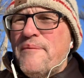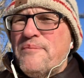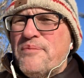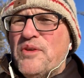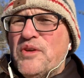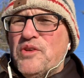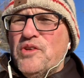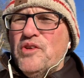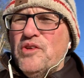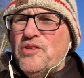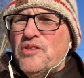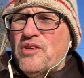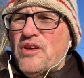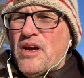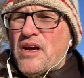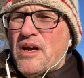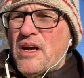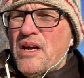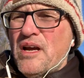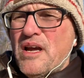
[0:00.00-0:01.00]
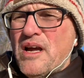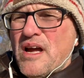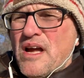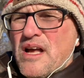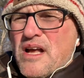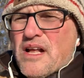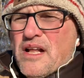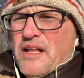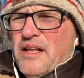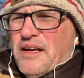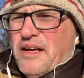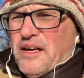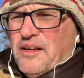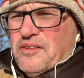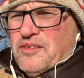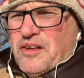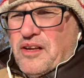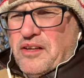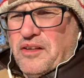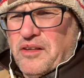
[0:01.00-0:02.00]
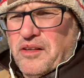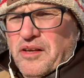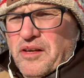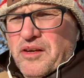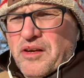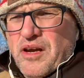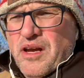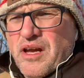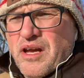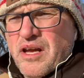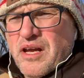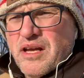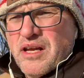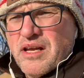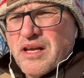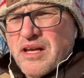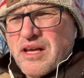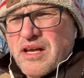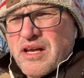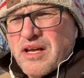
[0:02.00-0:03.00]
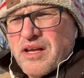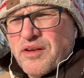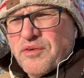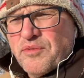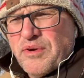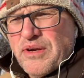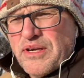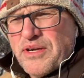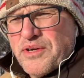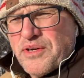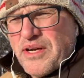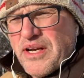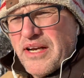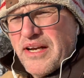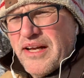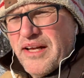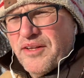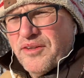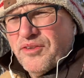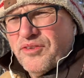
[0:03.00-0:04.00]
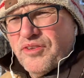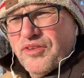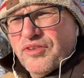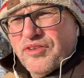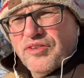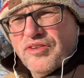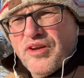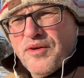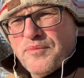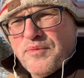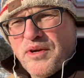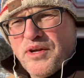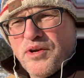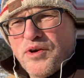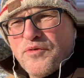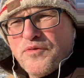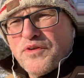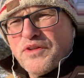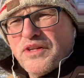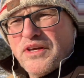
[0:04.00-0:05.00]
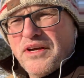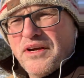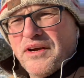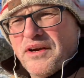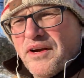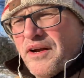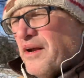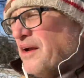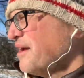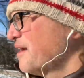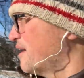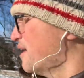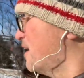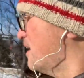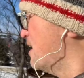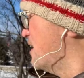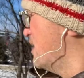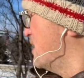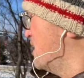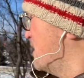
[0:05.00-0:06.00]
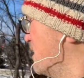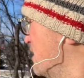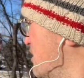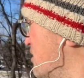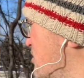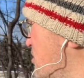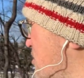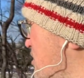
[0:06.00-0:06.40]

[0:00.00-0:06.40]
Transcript: This is, uh, like I said, the Rideau Canal system, and over there is